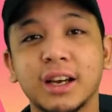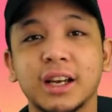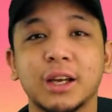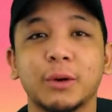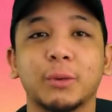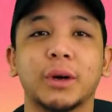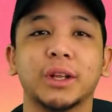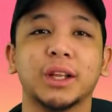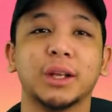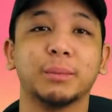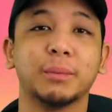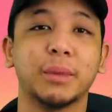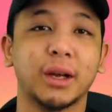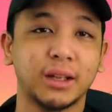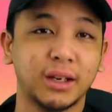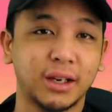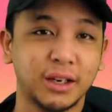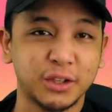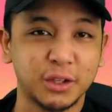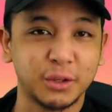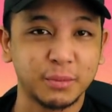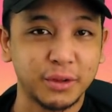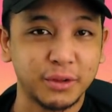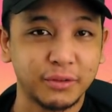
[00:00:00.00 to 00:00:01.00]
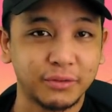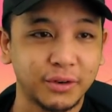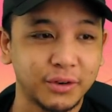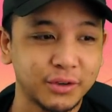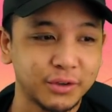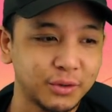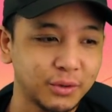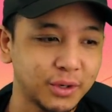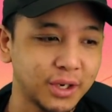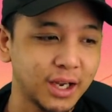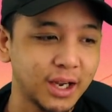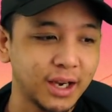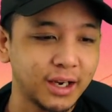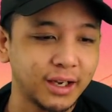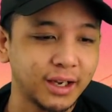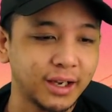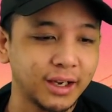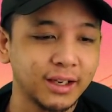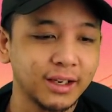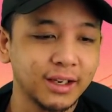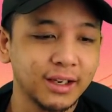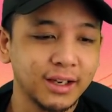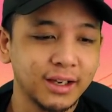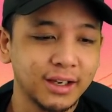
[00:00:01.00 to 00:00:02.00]
he wanted Madara to be the first
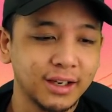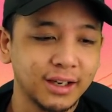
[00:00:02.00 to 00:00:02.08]
Hokage.